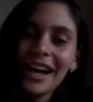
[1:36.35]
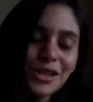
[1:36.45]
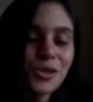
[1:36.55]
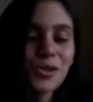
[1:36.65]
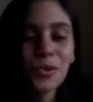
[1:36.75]

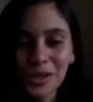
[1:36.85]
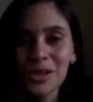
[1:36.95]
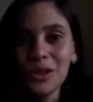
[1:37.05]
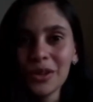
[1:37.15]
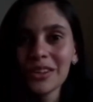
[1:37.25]
want to
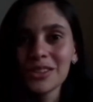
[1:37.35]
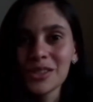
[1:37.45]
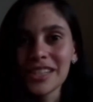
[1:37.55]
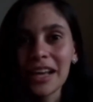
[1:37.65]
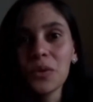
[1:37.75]

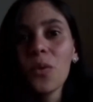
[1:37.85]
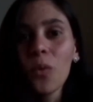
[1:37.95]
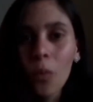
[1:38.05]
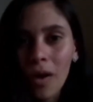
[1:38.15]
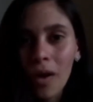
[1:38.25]
say
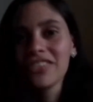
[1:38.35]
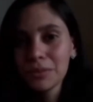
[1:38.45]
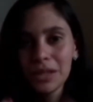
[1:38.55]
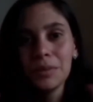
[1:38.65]
what the video means